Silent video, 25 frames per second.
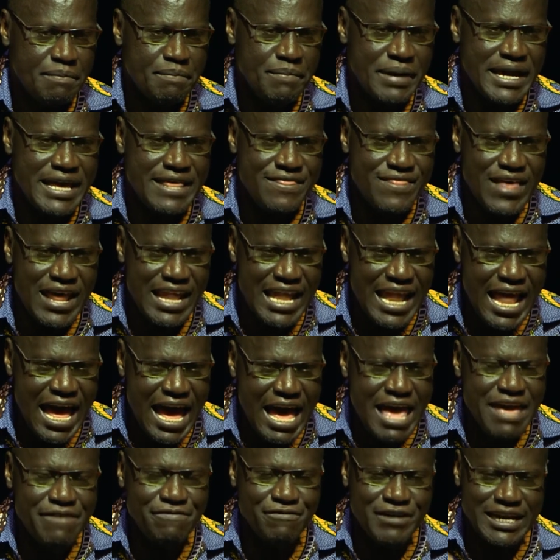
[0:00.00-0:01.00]
by the
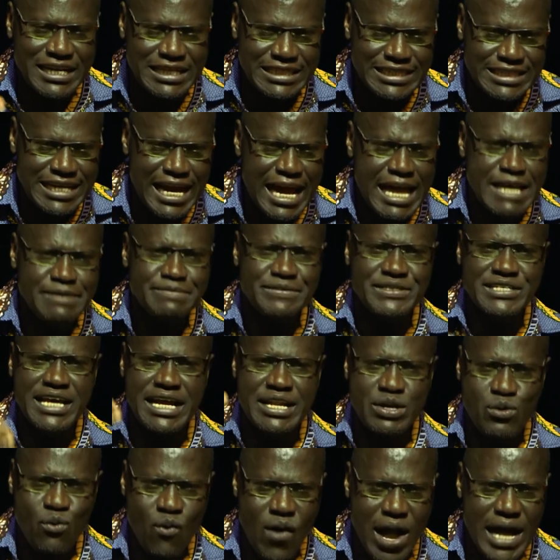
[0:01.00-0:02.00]
life and times
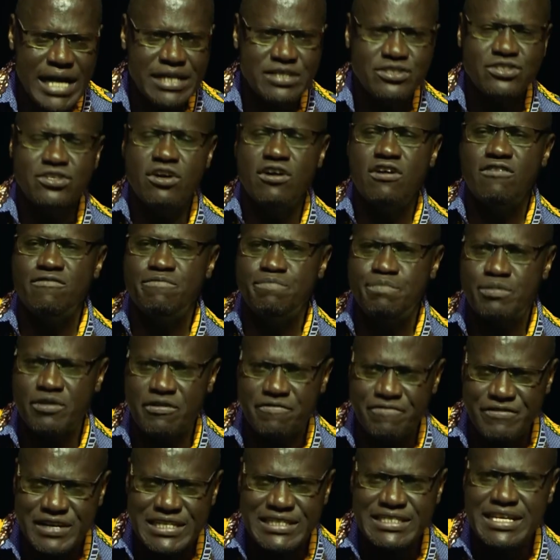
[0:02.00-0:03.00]
and works of
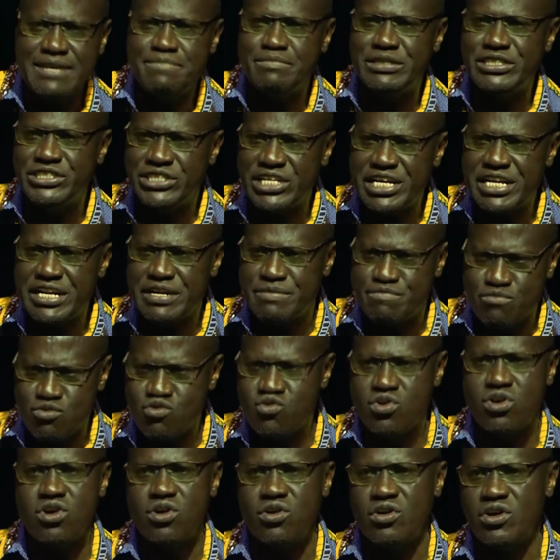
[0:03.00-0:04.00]
Professor Micere
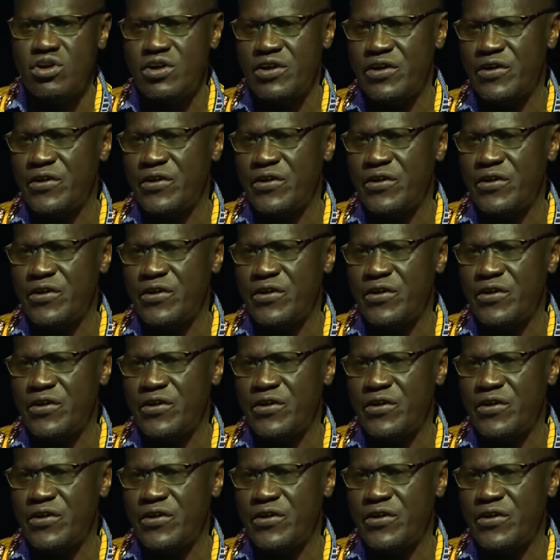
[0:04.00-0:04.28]
Mugo,